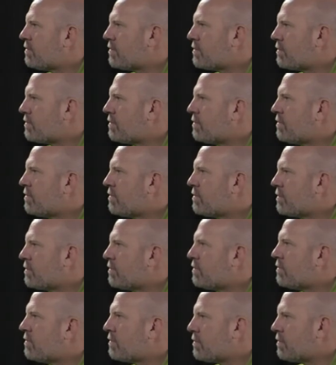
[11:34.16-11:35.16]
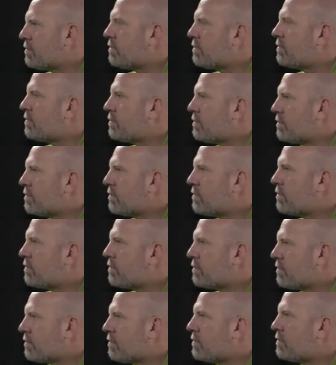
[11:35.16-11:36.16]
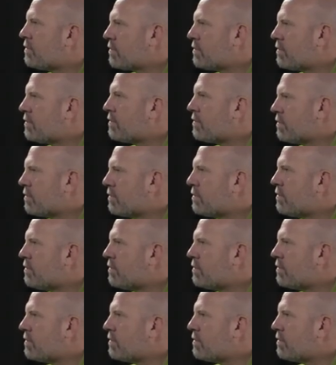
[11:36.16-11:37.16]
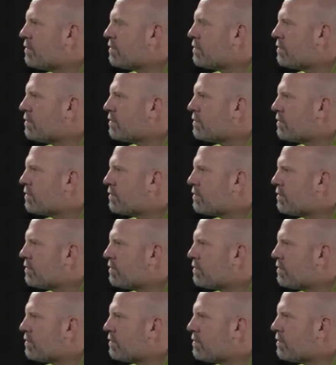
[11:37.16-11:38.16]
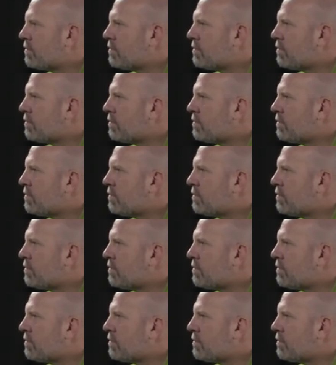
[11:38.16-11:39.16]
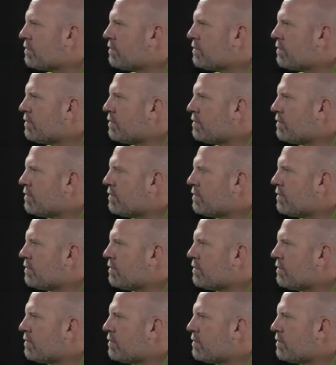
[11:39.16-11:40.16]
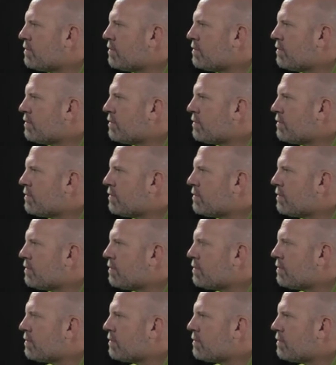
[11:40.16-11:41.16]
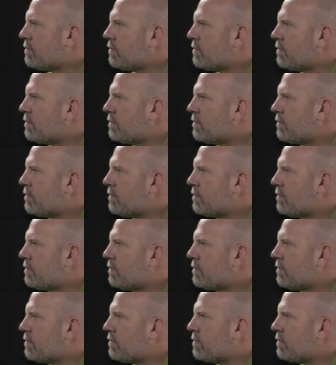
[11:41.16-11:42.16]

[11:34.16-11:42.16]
No words are spoken by the person on screen.